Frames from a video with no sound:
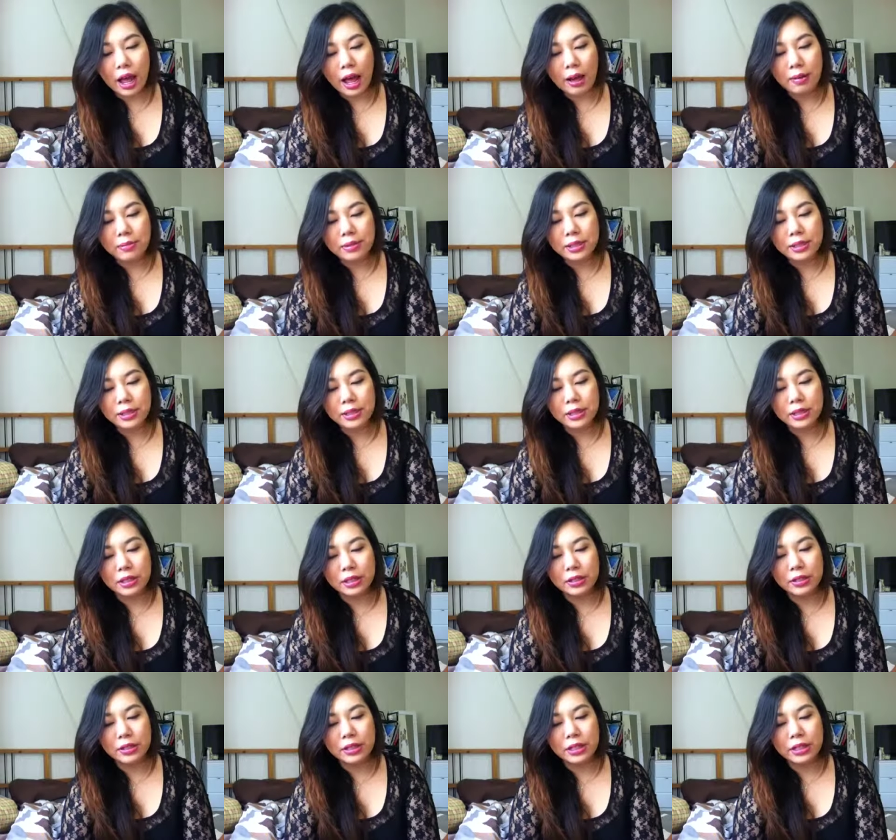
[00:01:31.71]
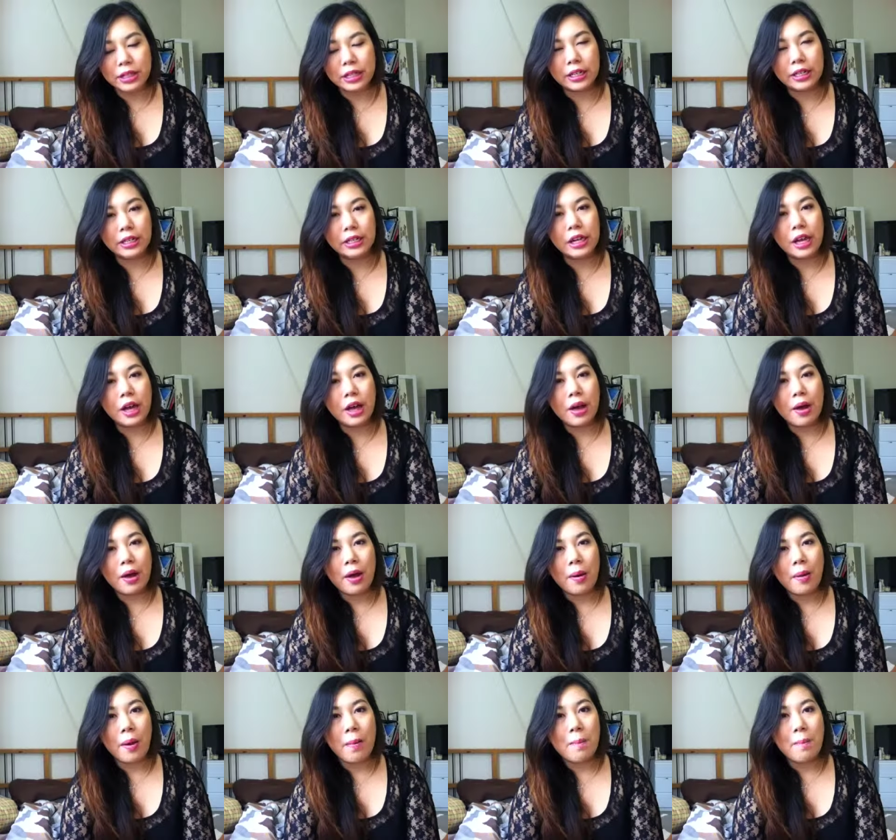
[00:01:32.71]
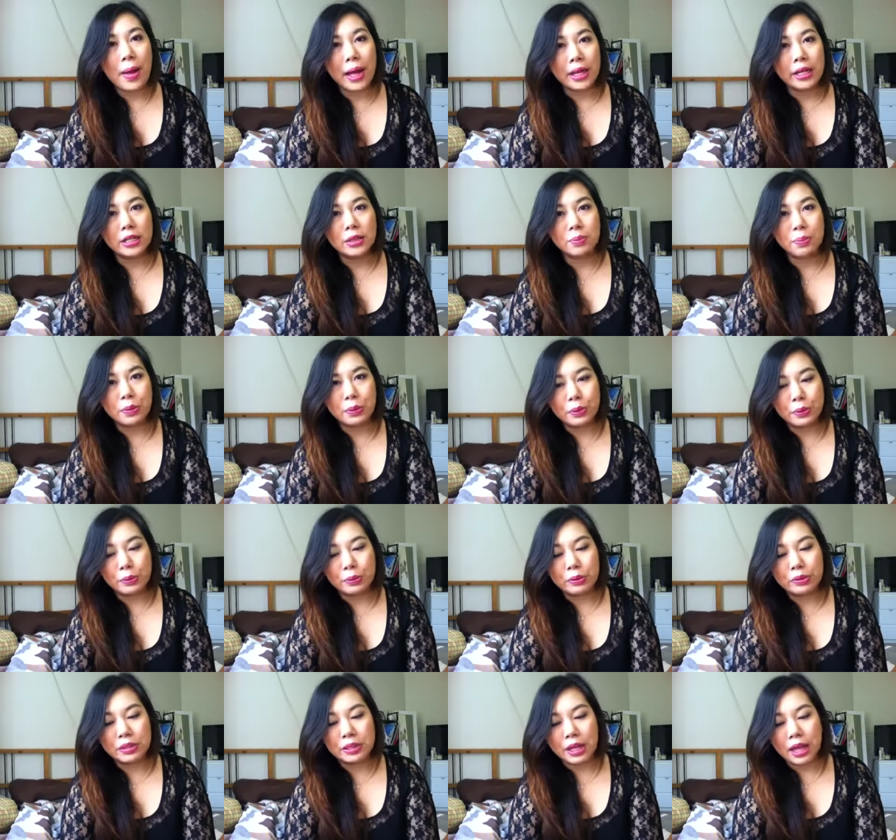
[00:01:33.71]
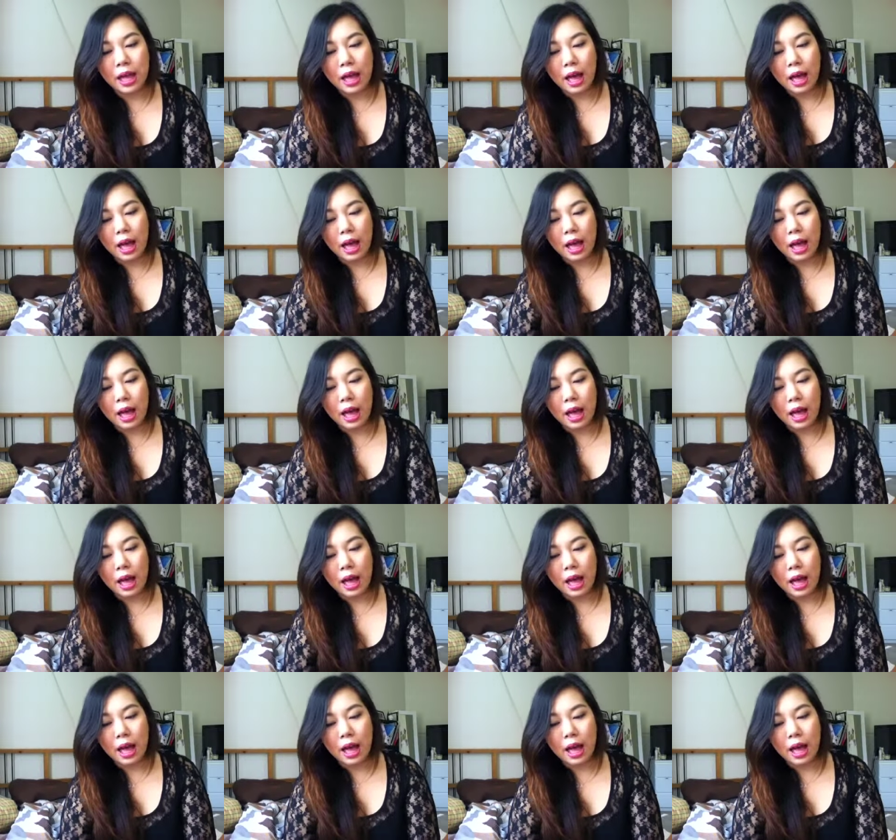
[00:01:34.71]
Absolutely amazing balls.